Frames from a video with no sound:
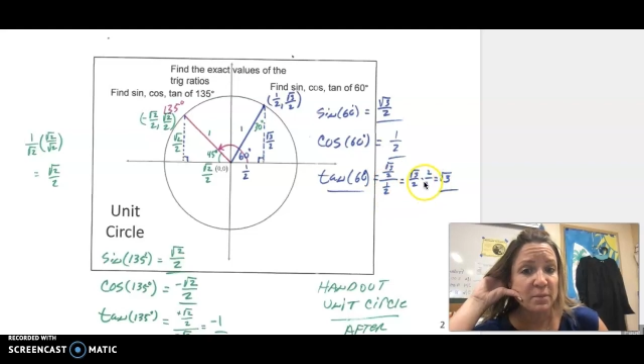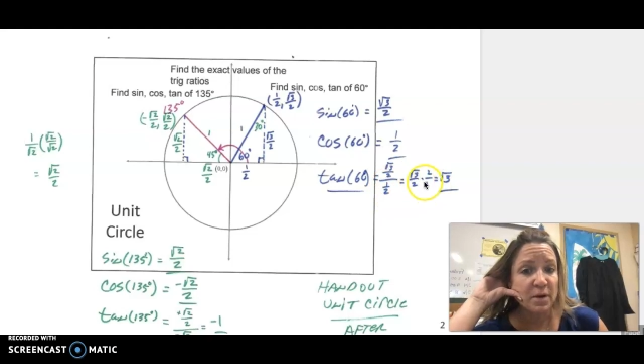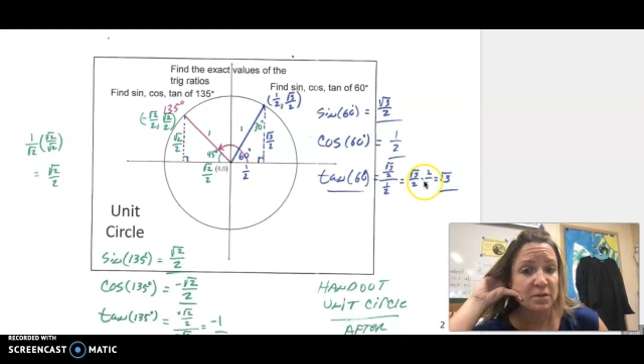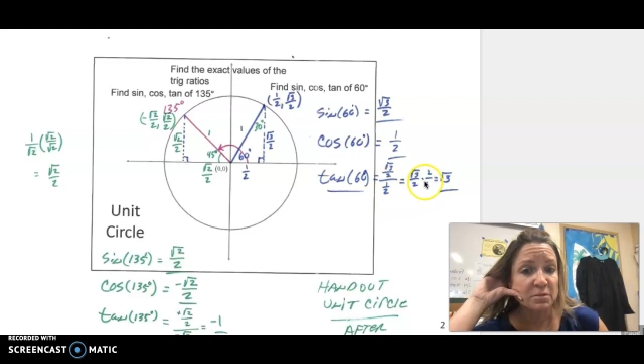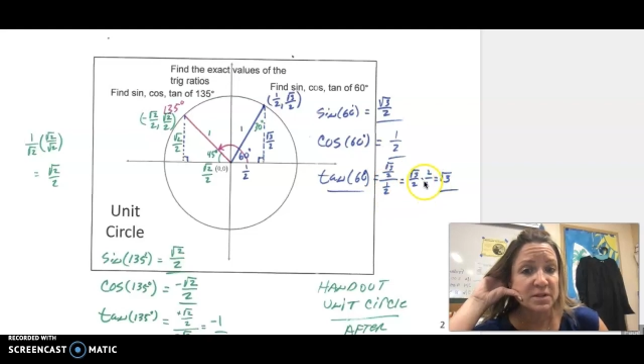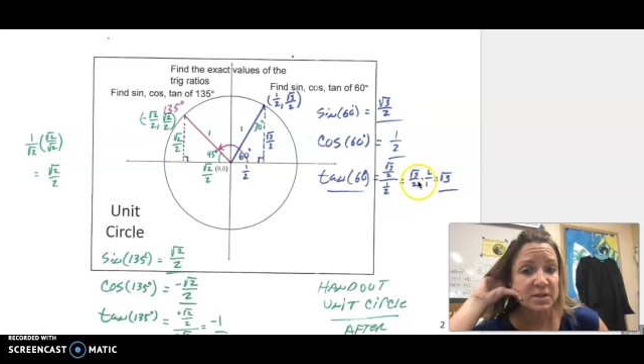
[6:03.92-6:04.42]
by
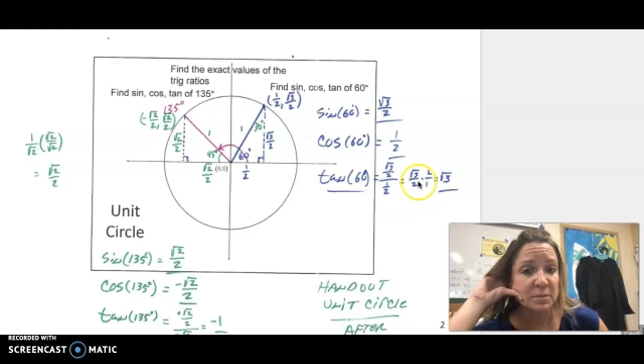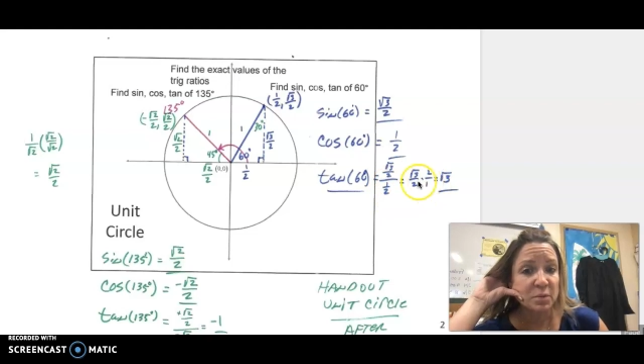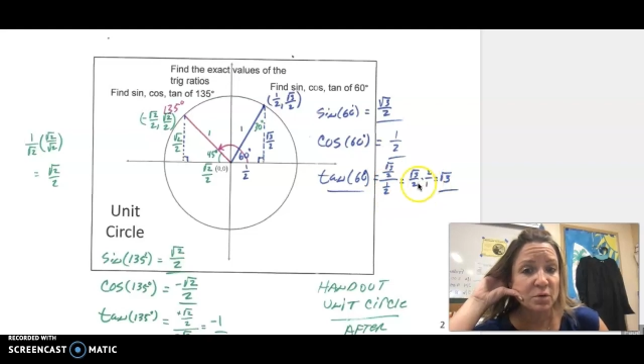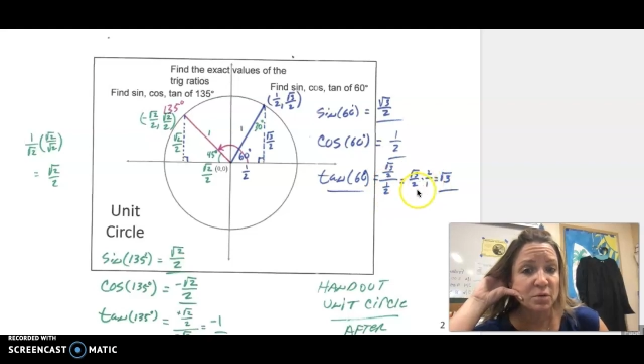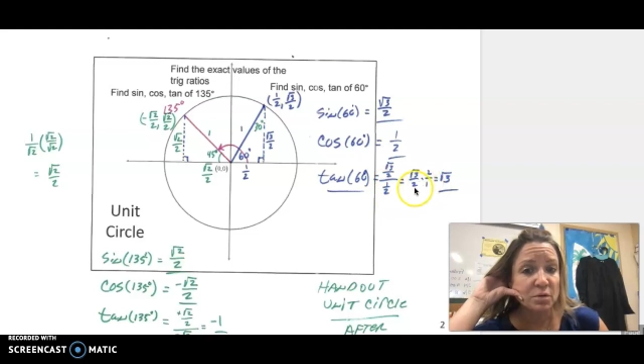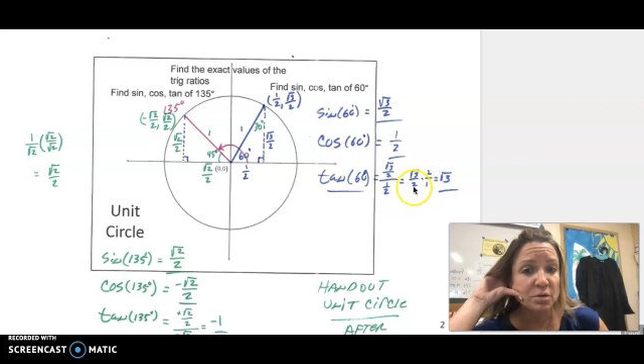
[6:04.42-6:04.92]
the
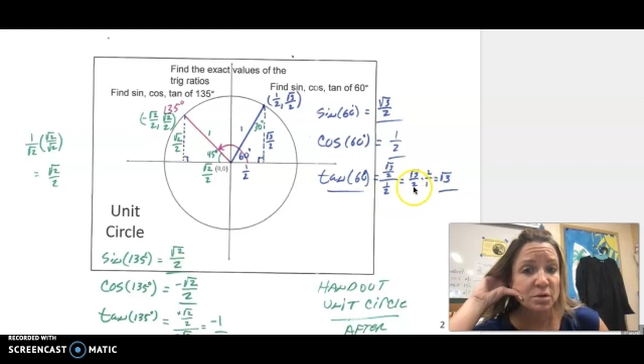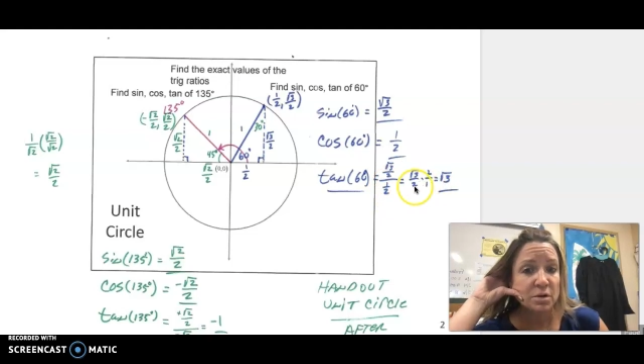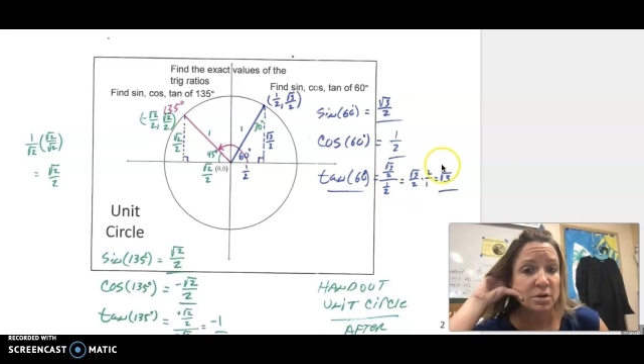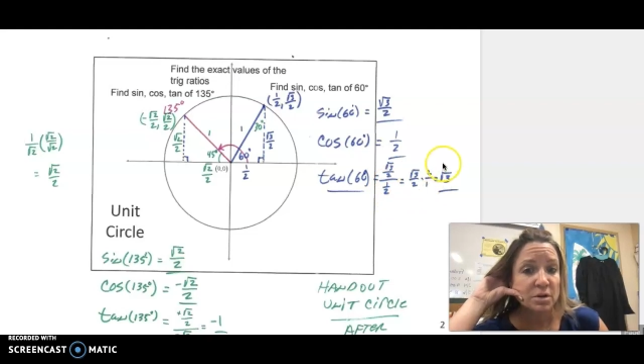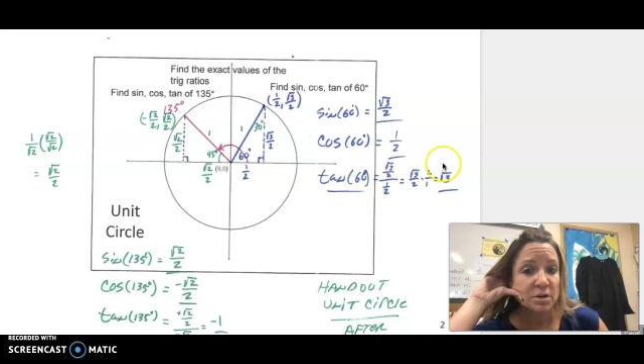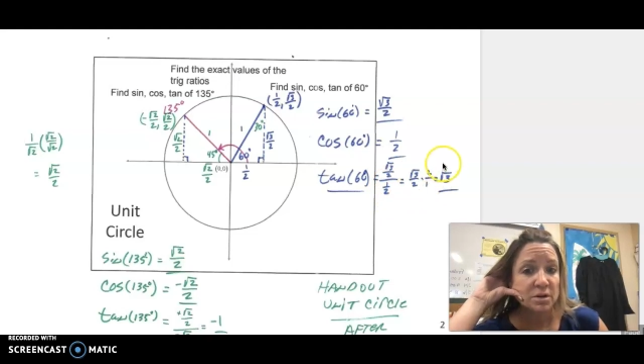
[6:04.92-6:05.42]
reciprocal,
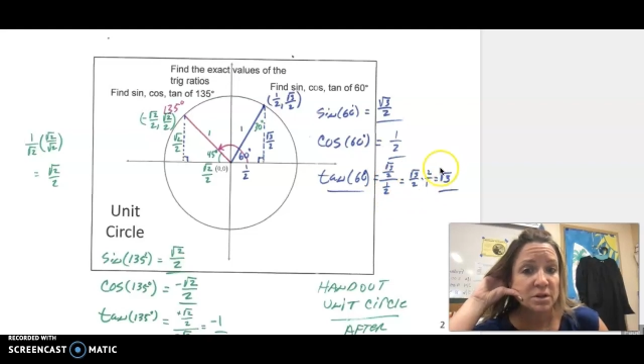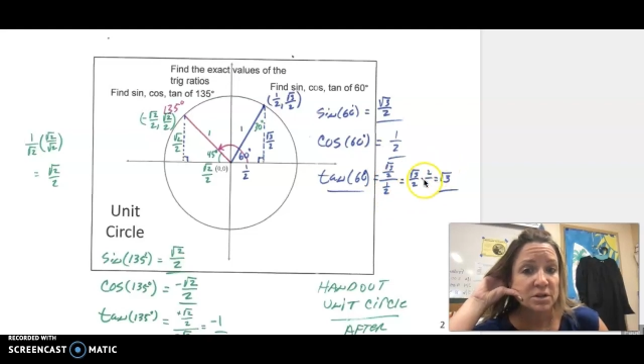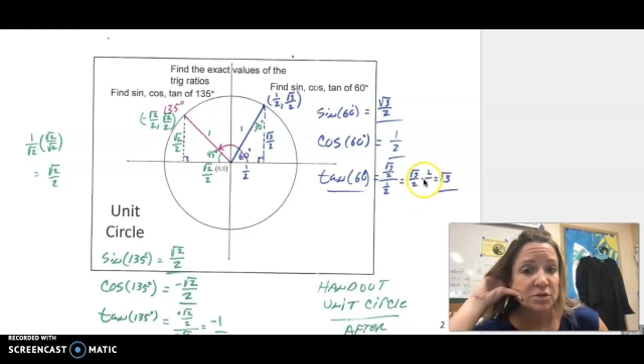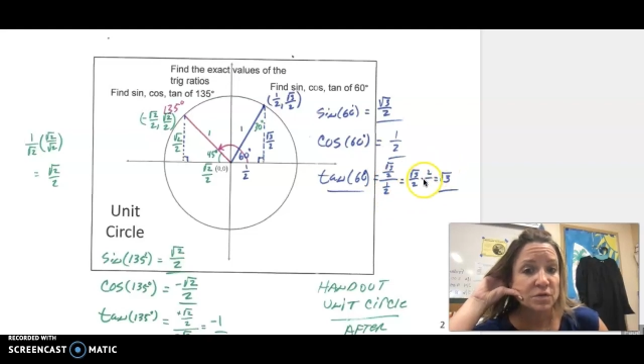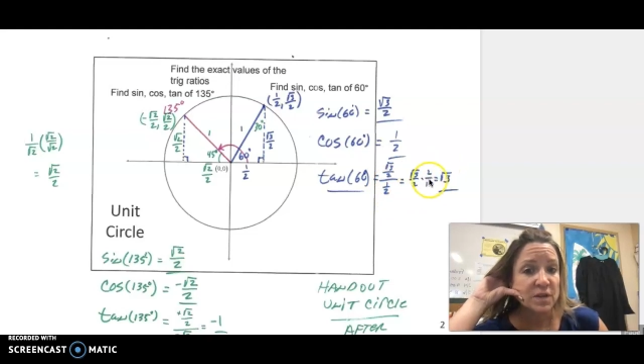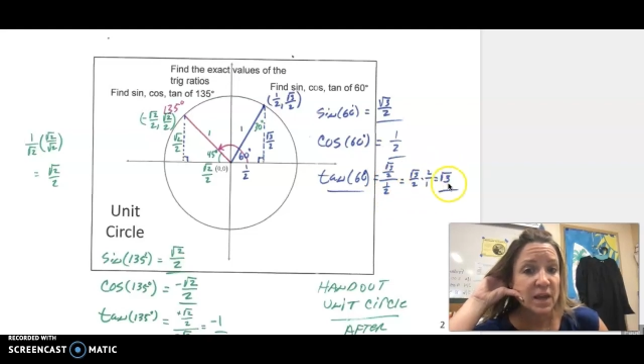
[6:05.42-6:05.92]
the
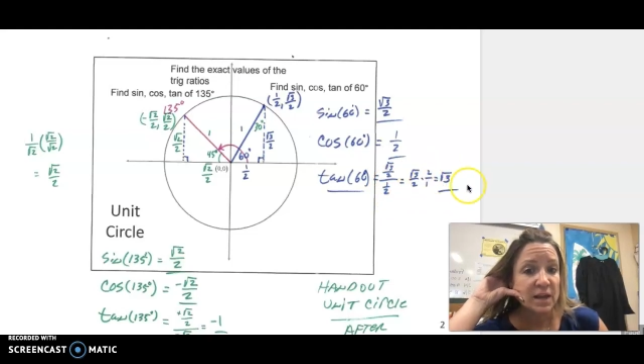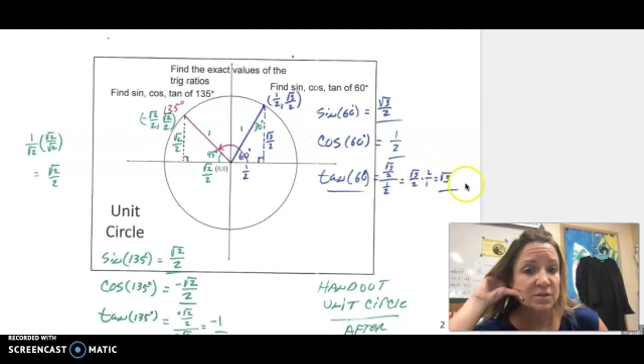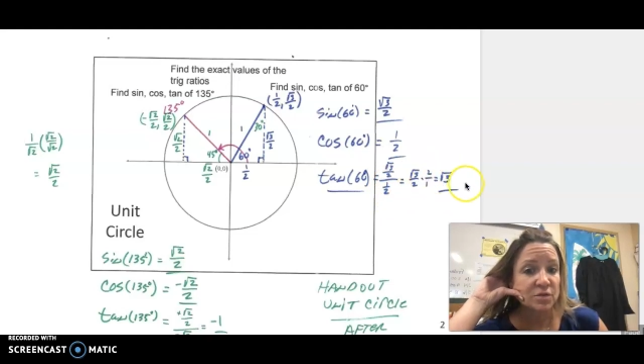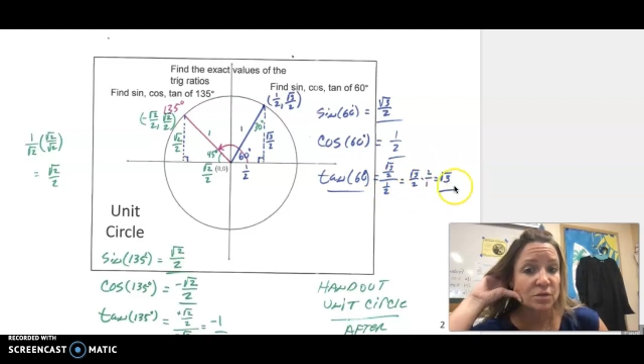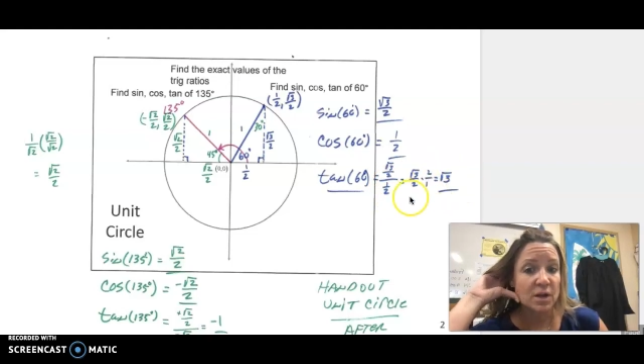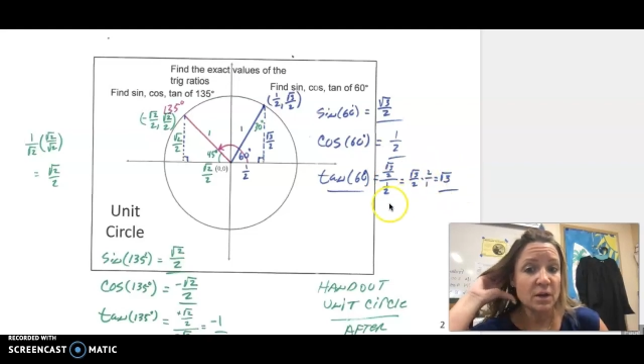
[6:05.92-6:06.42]
2's
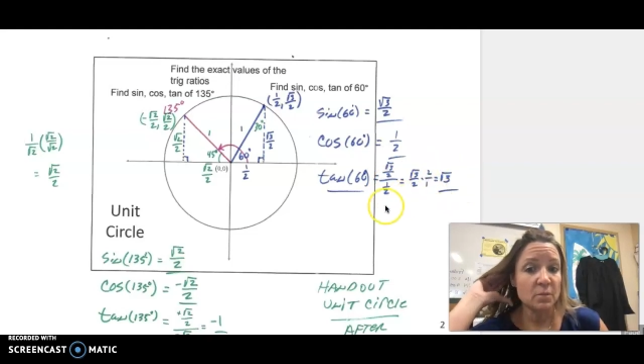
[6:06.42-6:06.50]
cancel